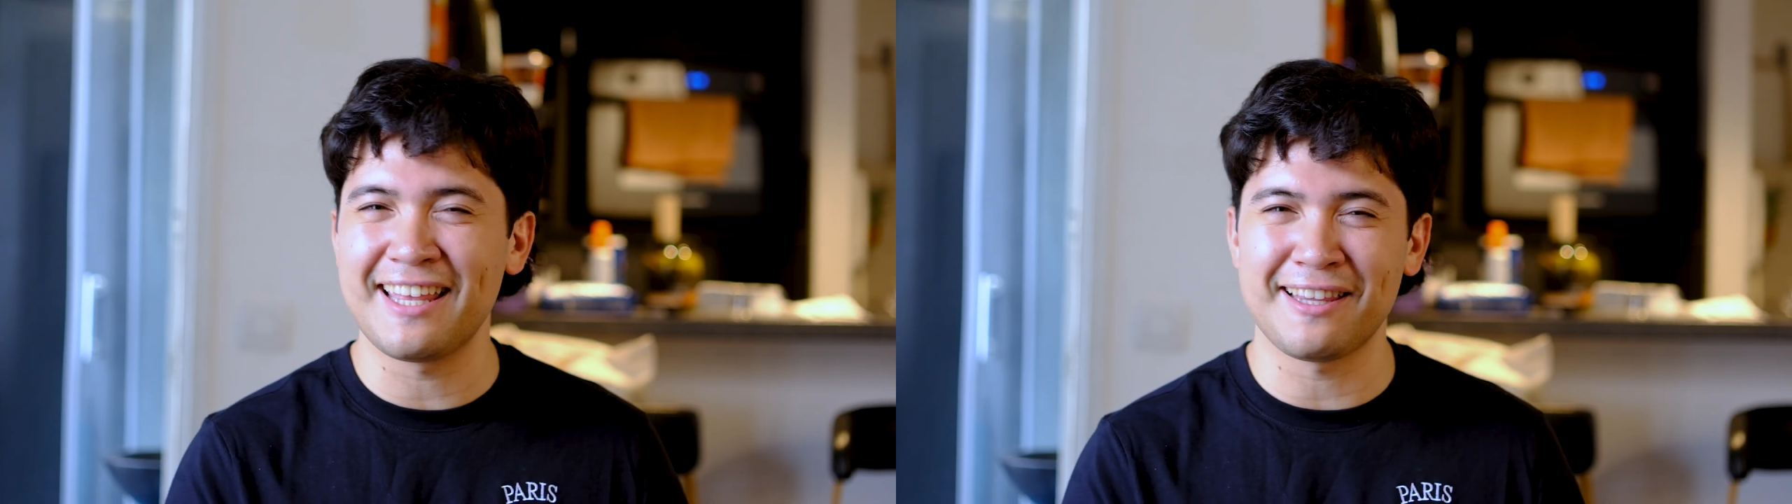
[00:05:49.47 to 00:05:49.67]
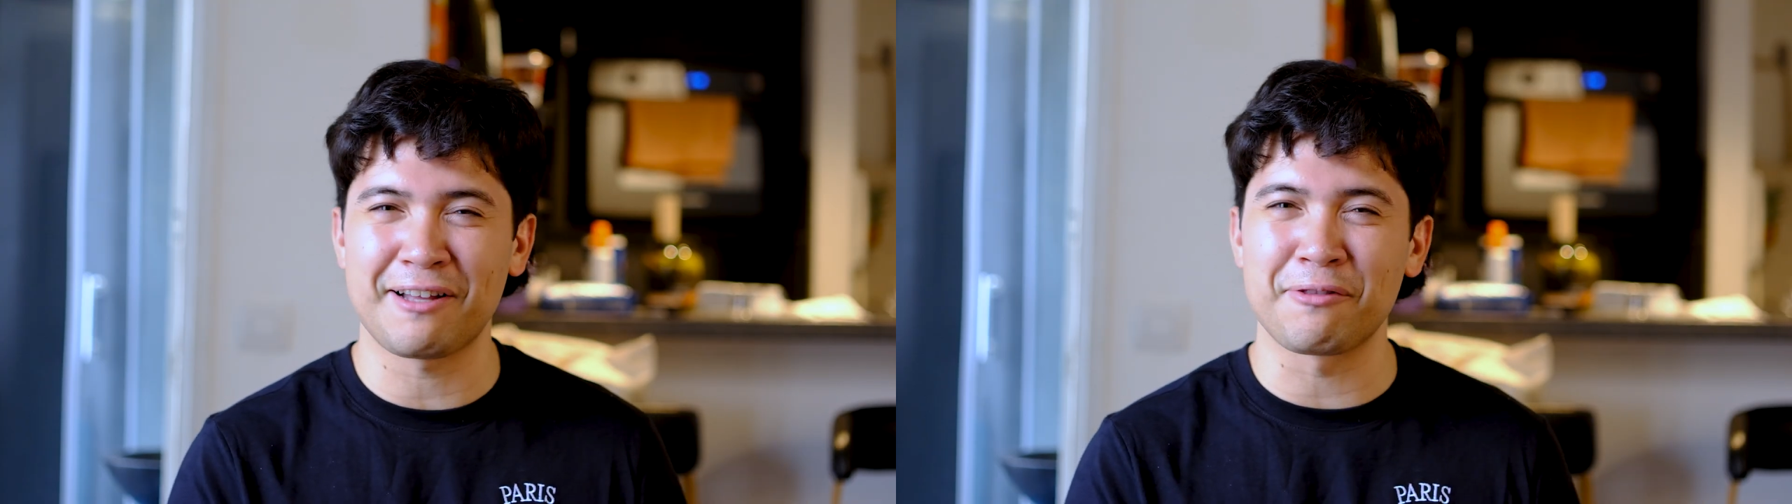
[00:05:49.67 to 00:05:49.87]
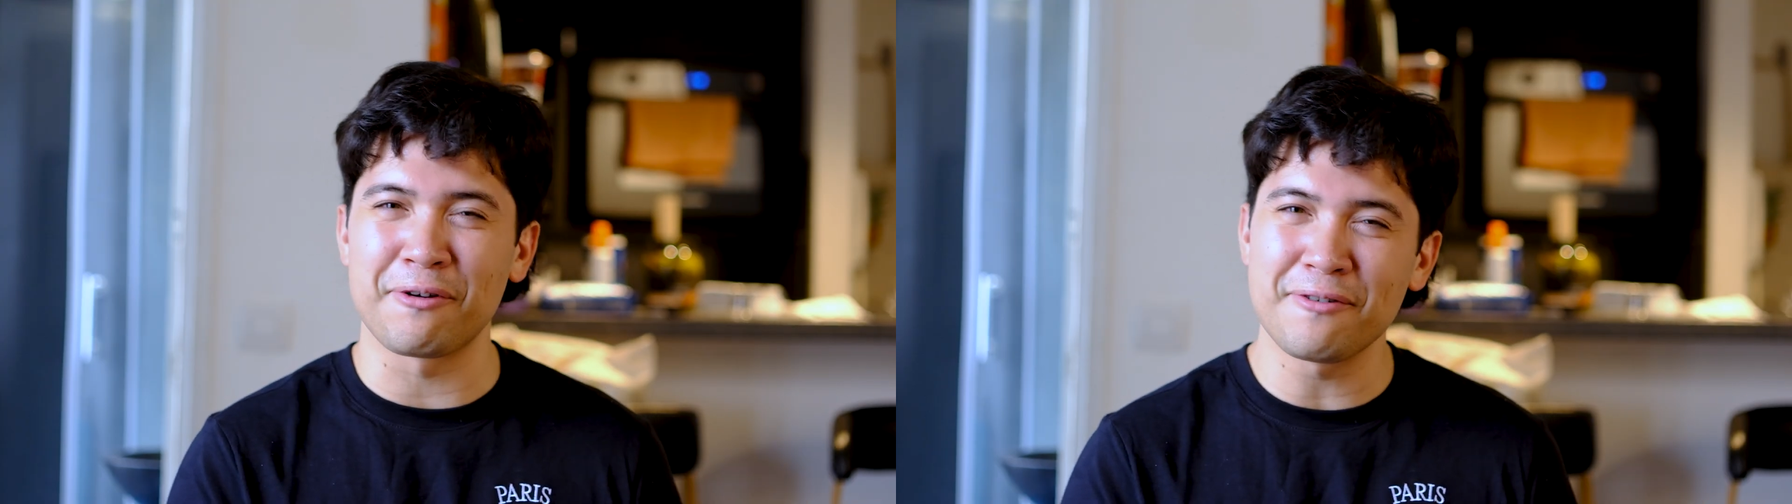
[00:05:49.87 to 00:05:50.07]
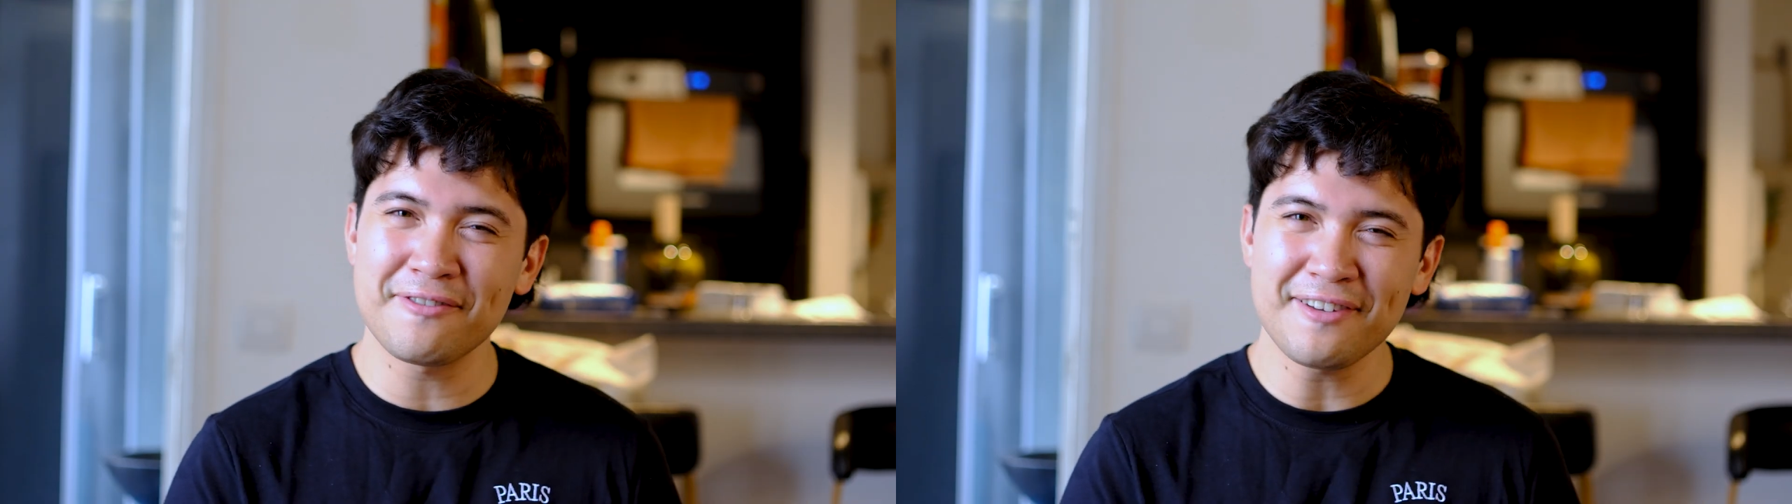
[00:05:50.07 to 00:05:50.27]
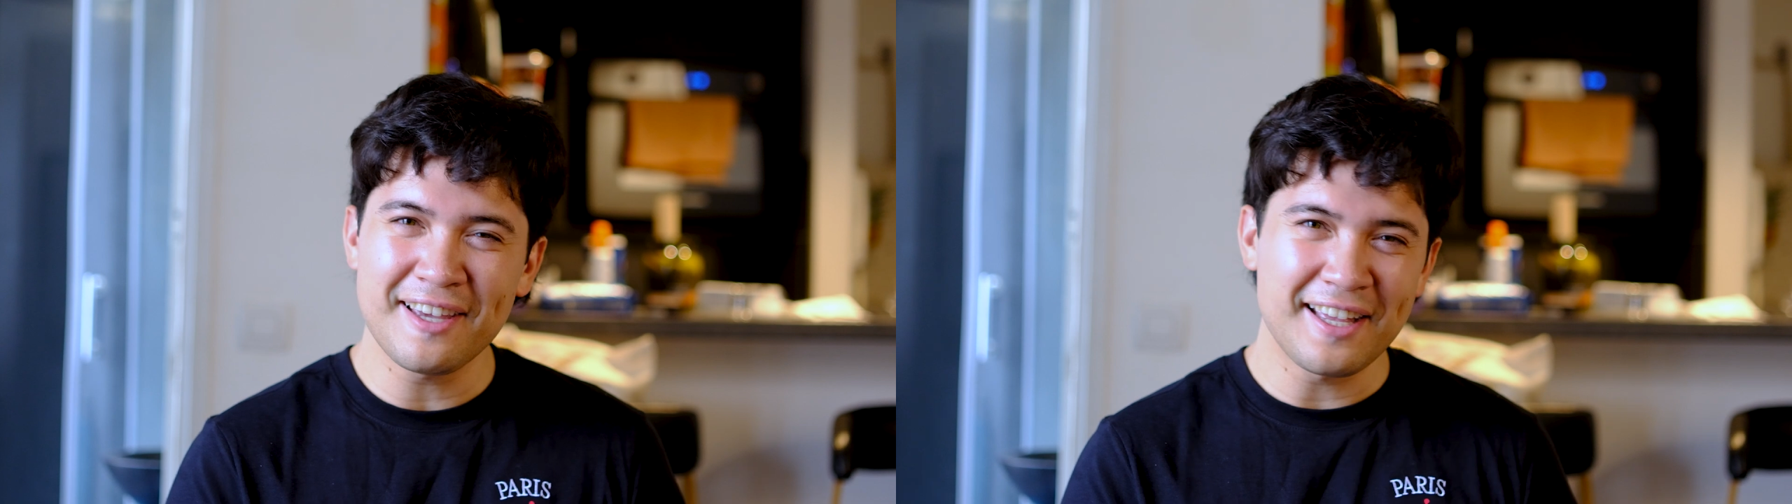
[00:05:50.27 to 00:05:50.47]
and like
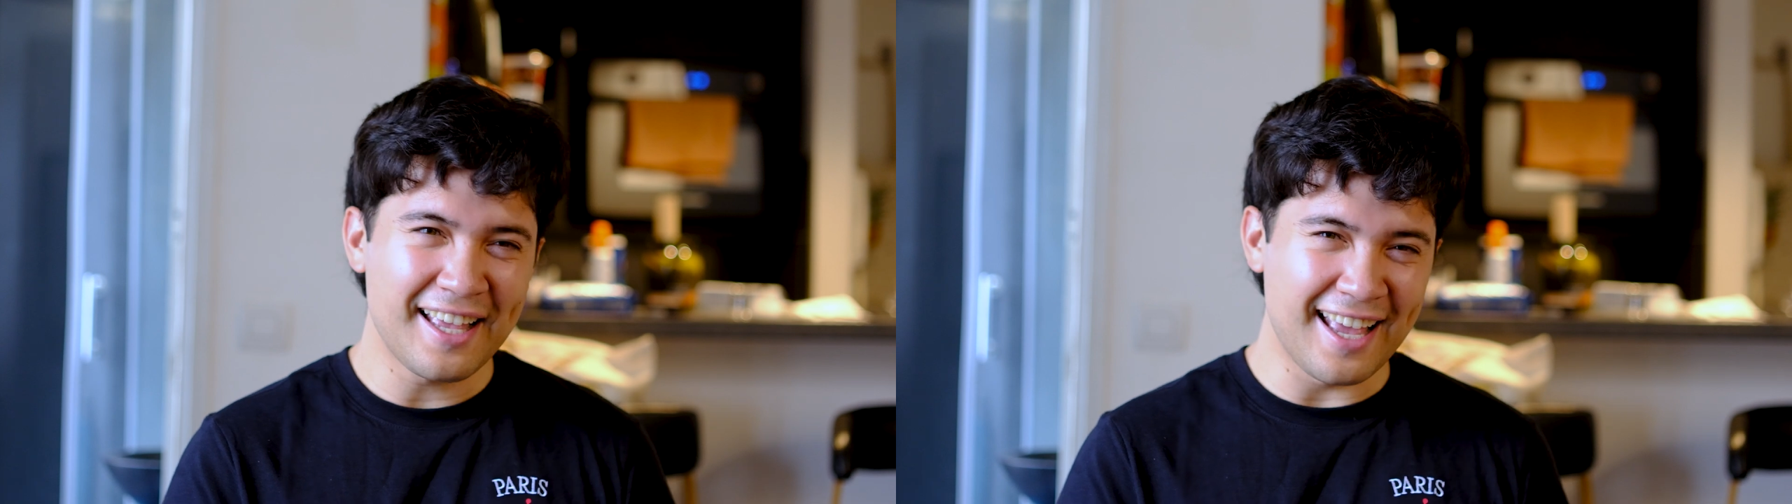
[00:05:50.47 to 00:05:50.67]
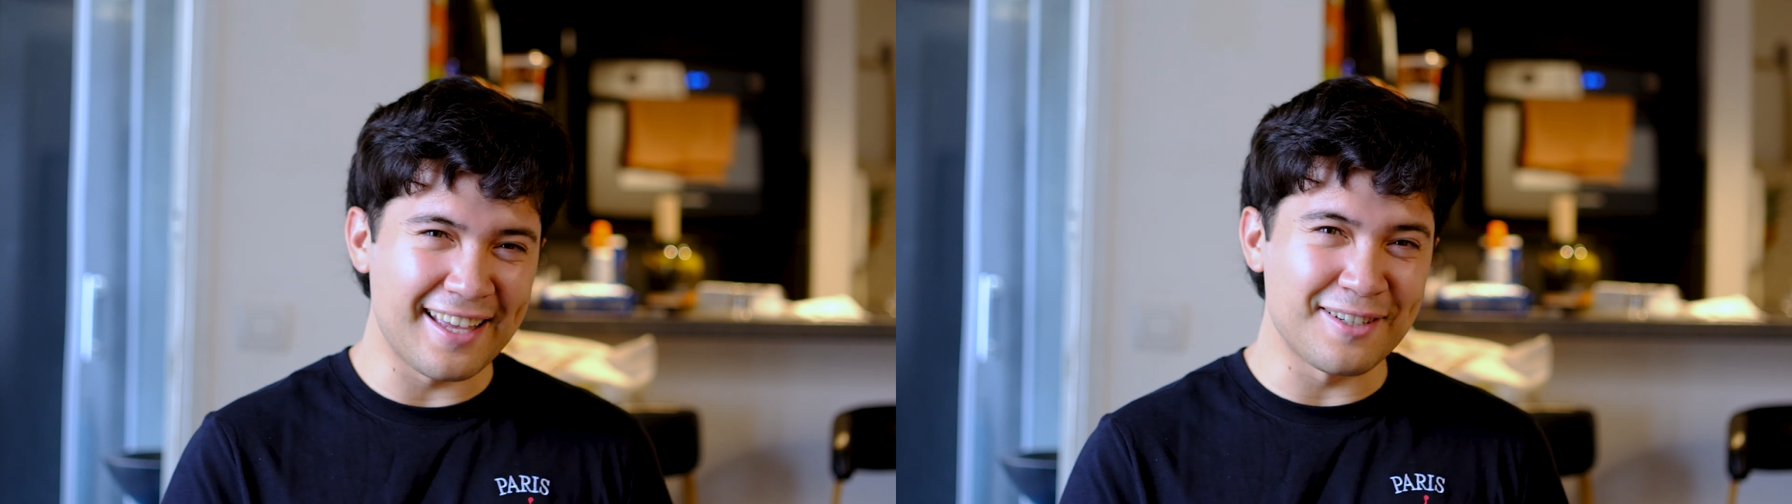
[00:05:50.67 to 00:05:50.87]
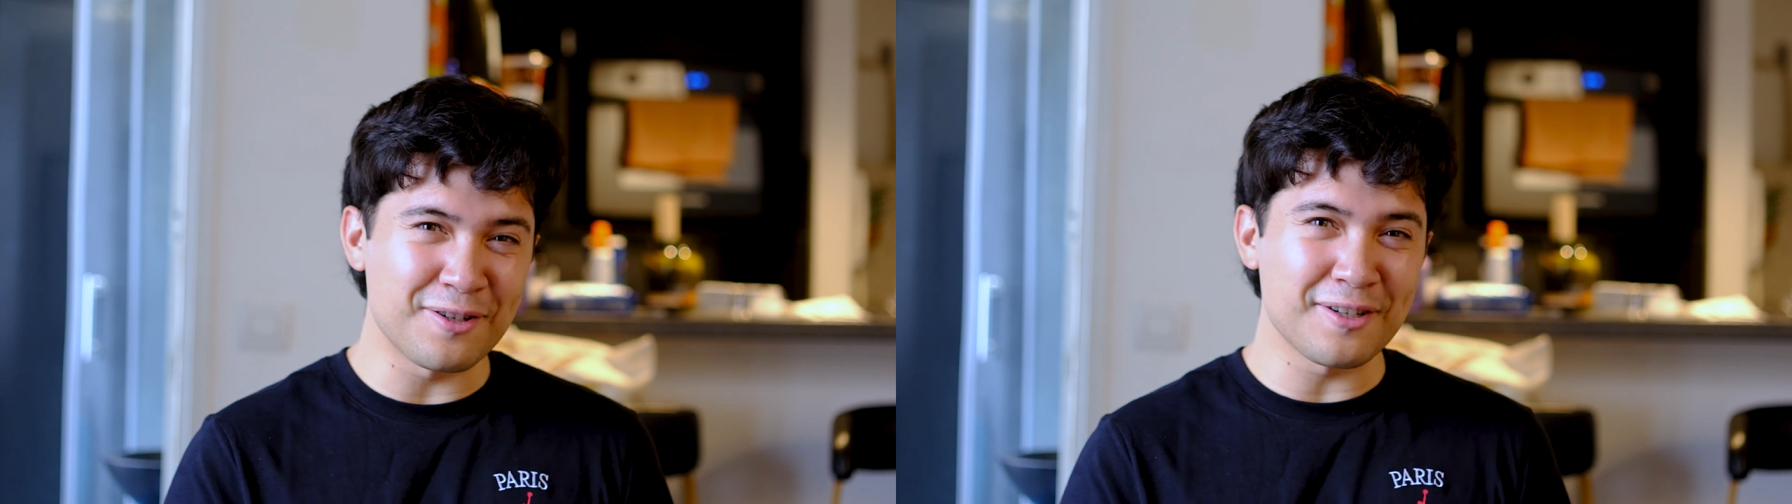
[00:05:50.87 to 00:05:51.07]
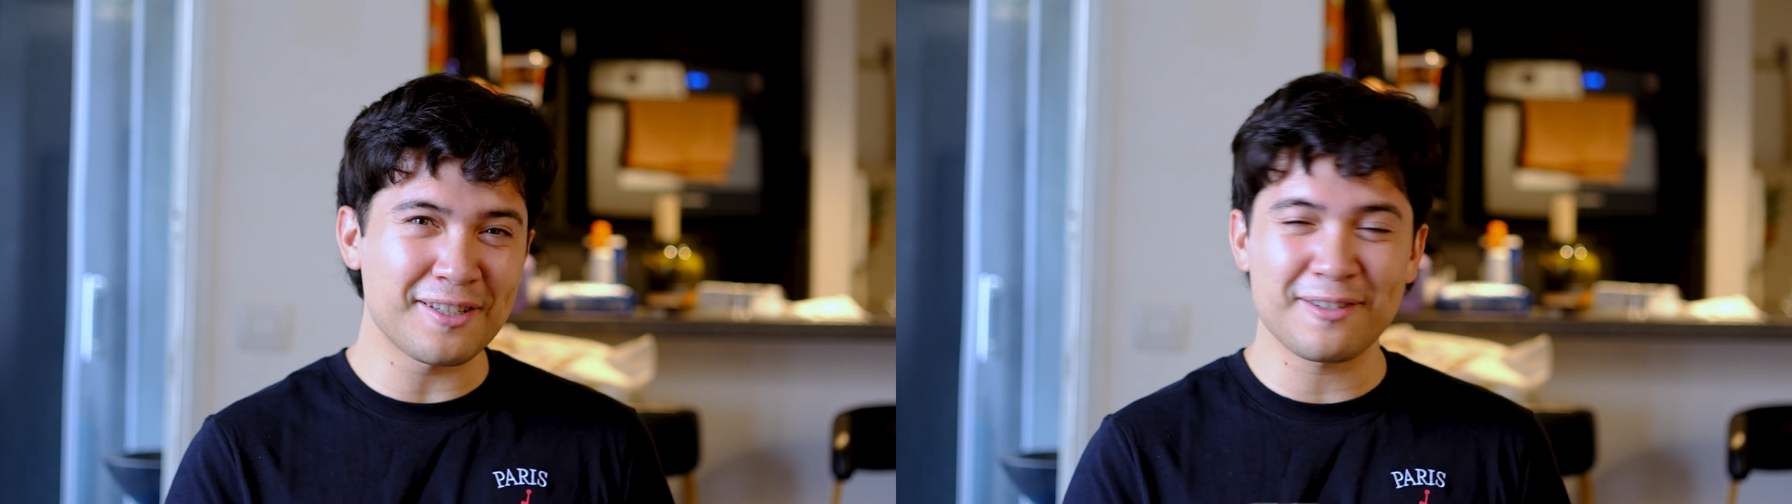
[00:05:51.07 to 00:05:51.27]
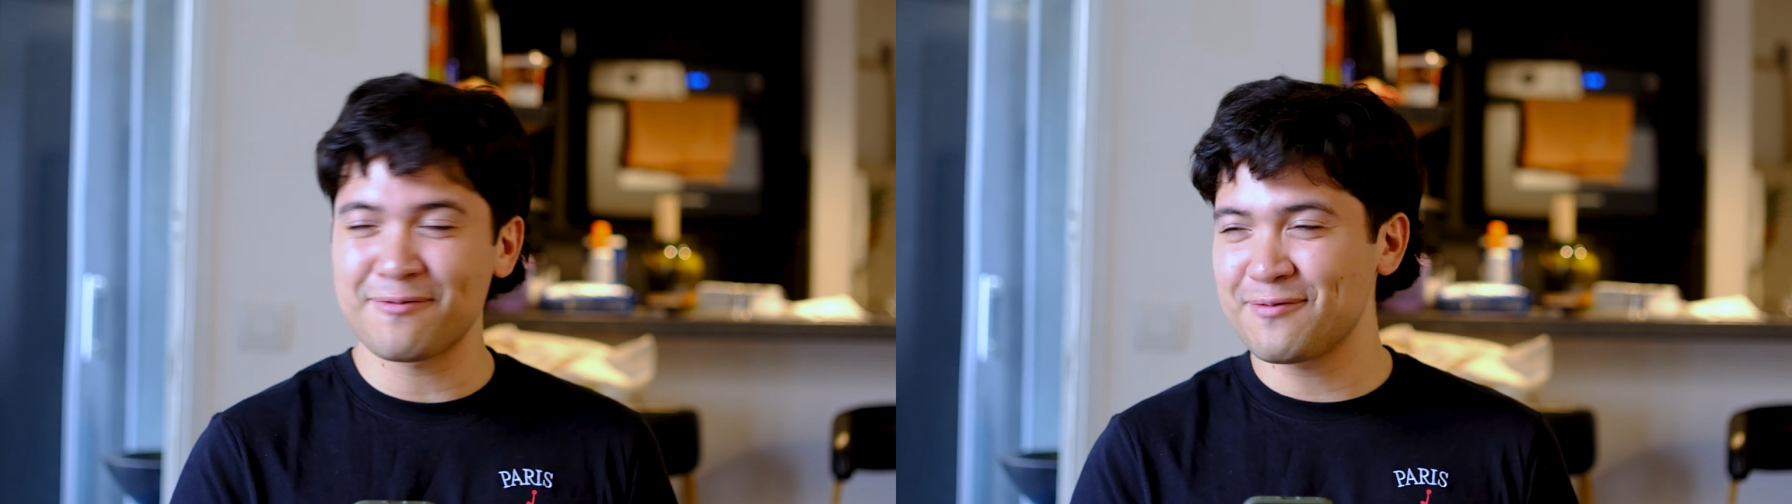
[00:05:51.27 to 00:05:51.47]
learn and just